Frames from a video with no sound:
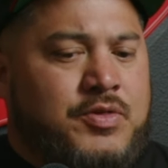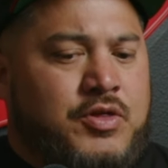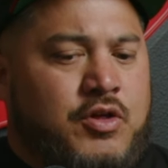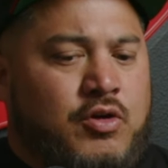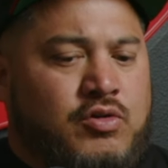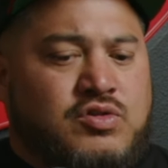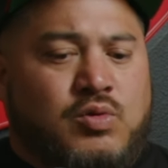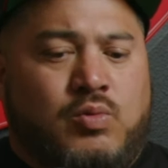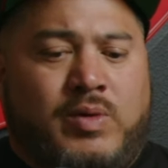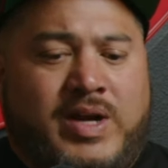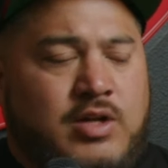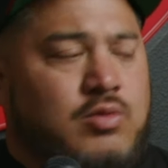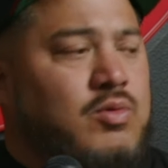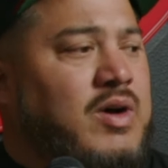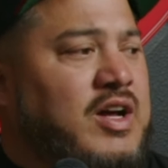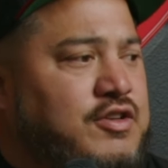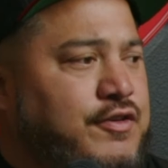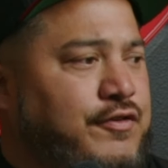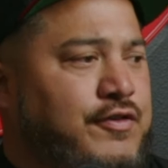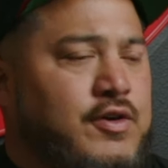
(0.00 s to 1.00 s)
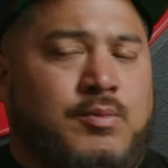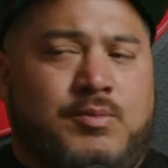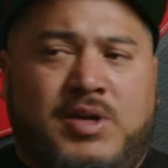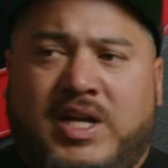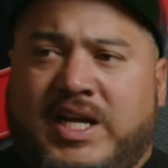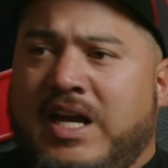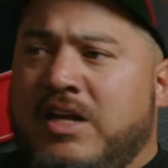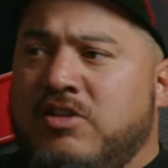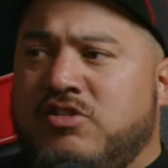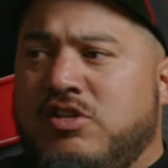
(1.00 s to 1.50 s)
There's a way to watch film.
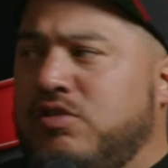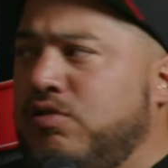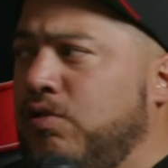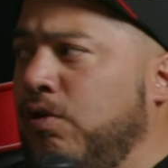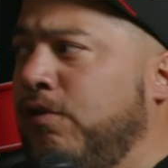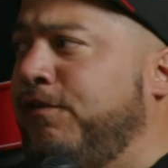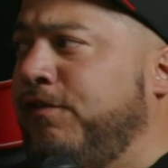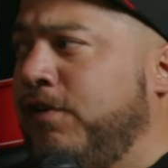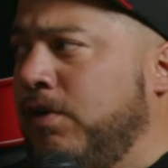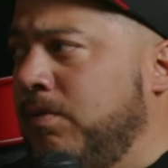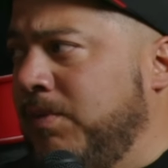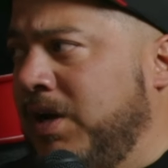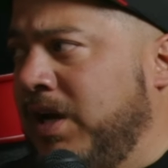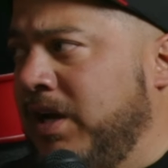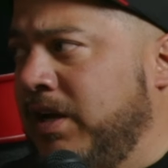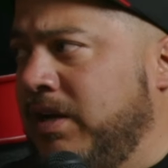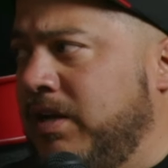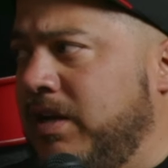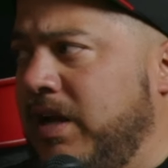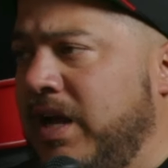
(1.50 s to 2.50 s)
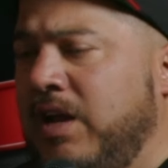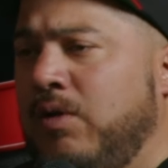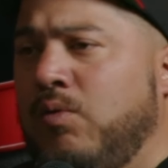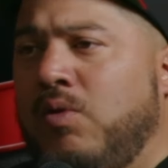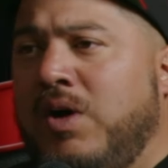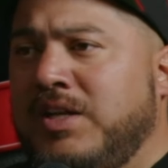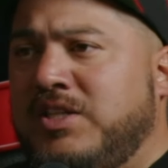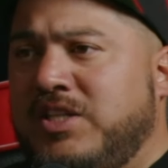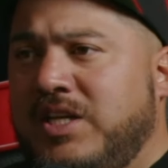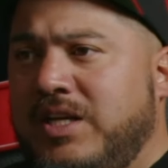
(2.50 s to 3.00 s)
You can't just throw film on
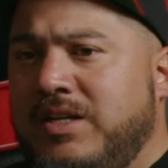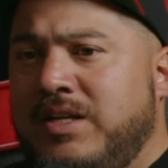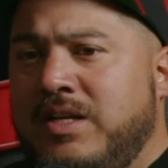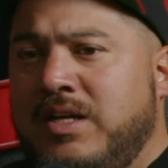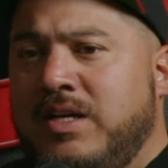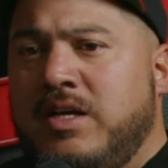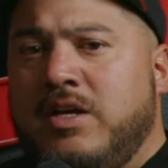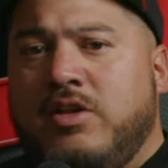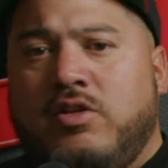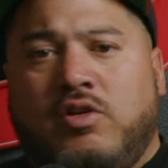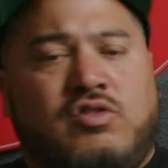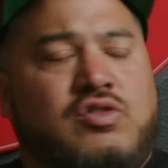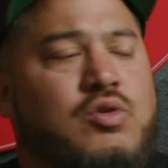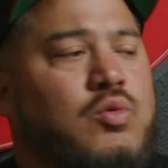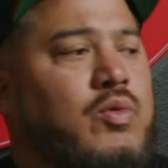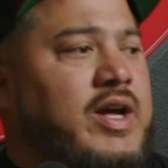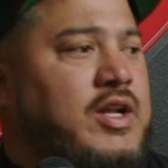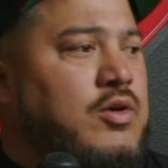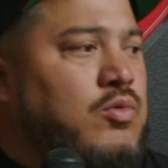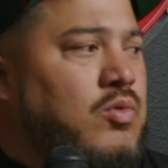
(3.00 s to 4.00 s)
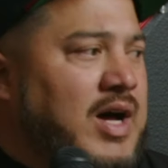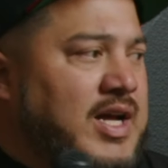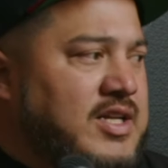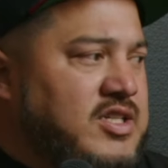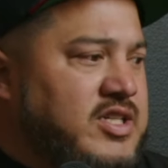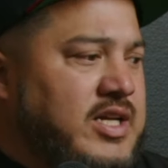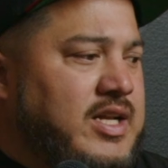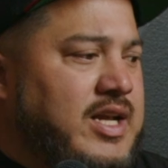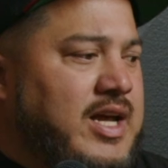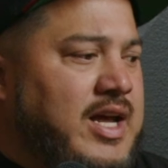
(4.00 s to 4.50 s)
and watch it. There's a way to
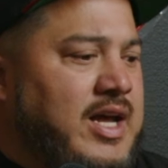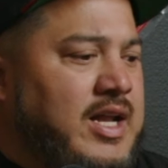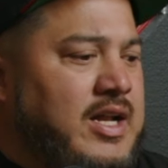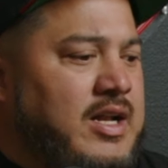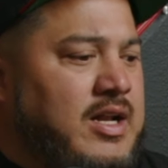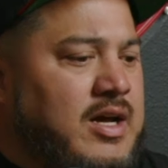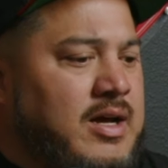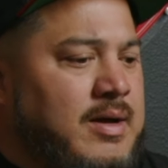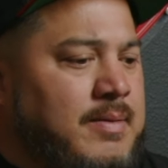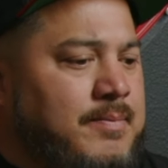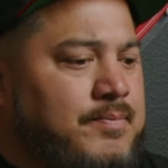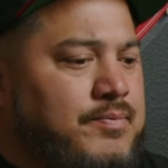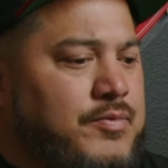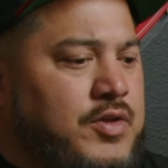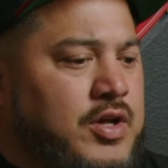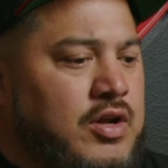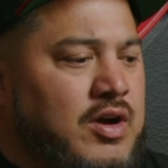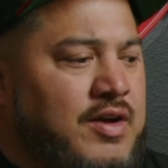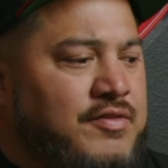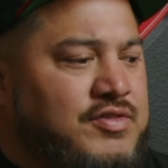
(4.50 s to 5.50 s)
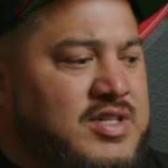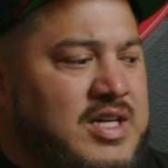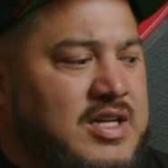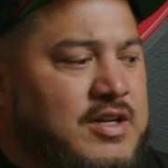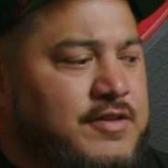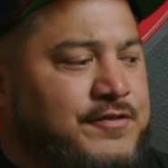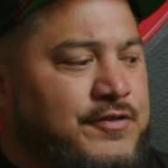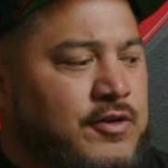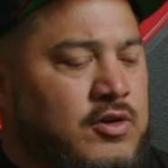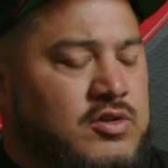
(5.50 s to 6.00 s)
watch it. And, I've
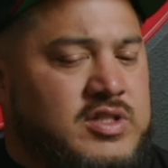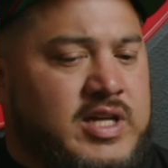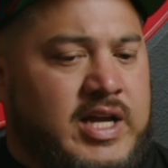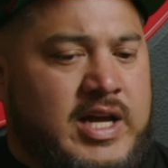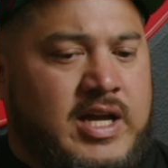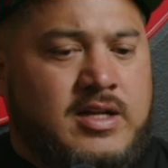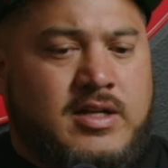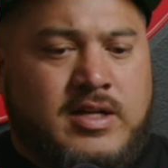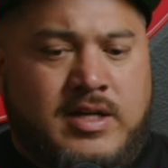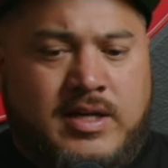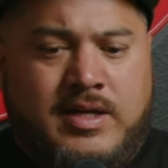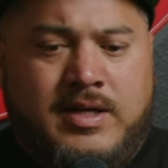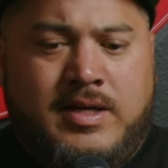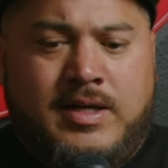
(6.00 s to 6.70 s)
seen it firsthand.